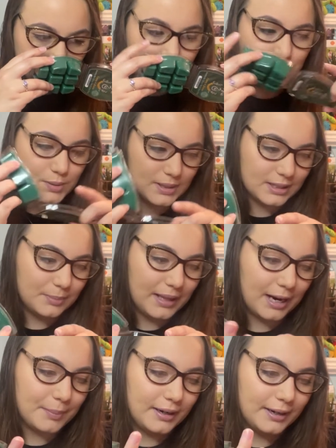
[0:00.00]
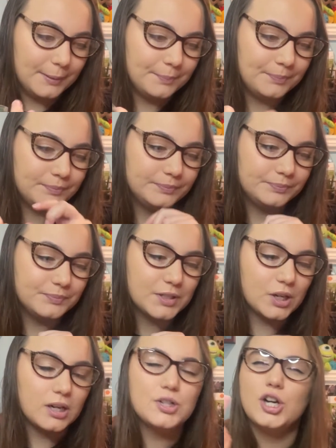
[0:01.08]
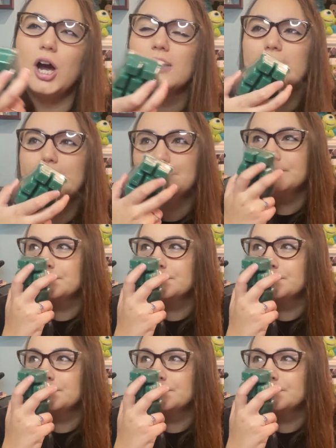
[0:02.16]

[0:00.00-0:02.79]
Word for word: I do get the blackberry. Dark chocolate?